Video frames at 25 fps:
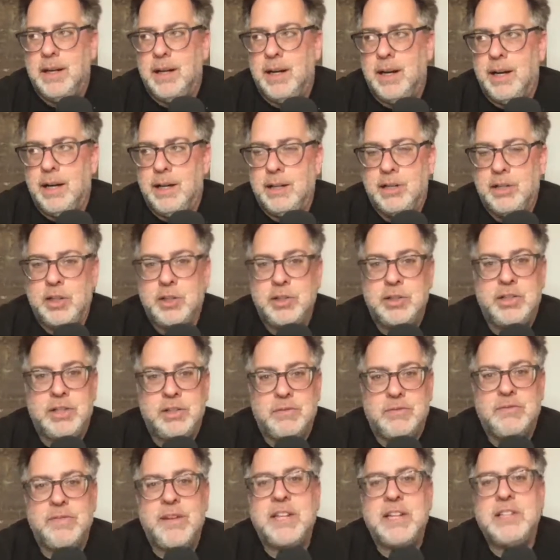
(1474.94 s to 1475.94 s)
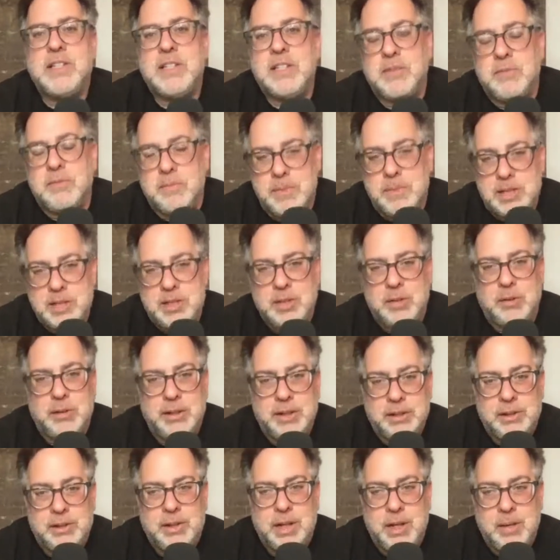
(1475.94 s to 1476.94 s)
good defensive
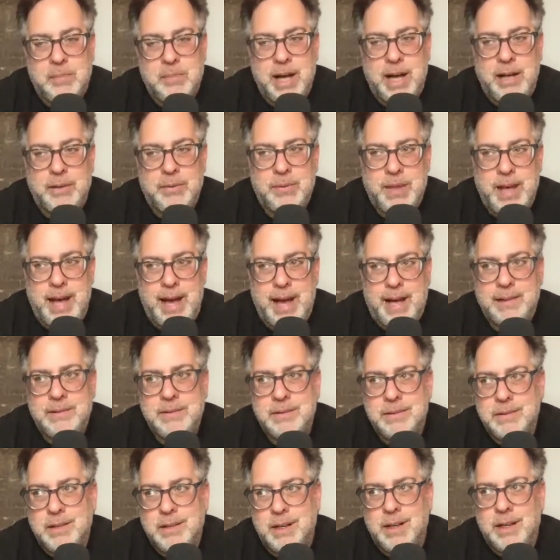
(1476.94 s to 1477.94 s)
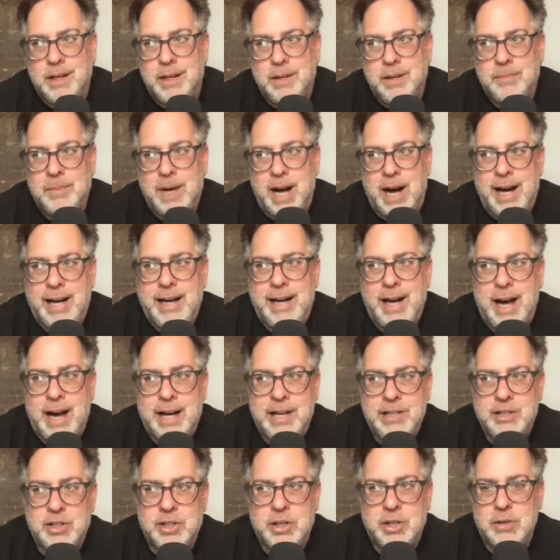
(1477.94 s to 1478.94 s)
material about that. I
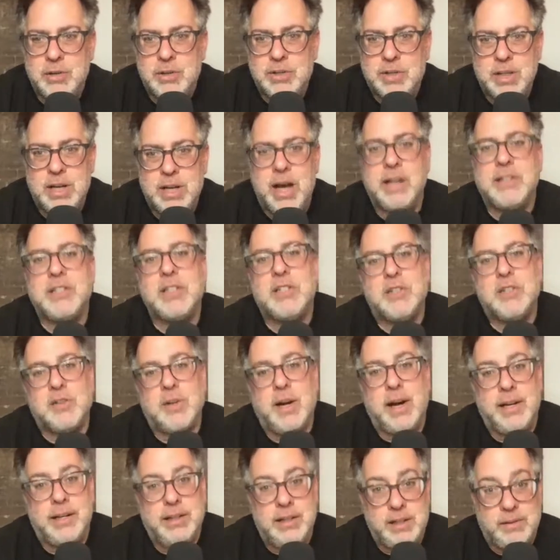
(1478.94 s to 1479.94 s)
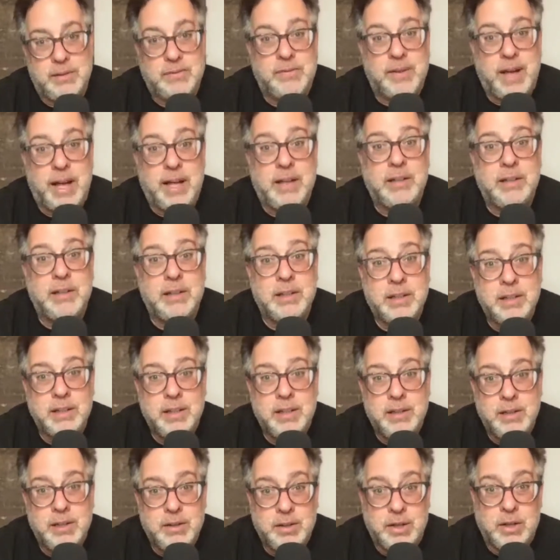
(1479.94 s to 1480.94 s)
chose not to try and defend
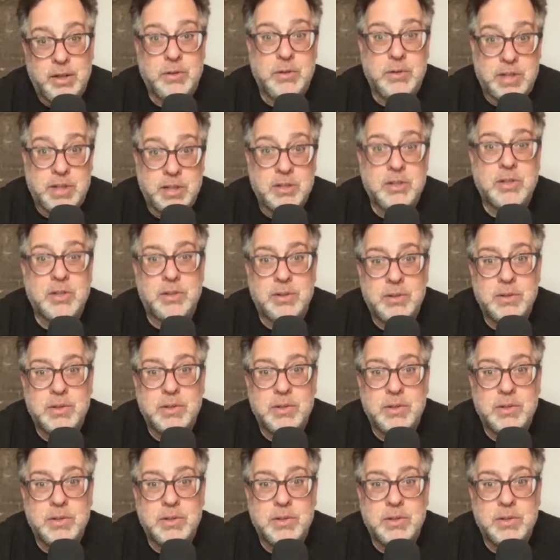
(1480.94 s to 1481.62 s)
those issues.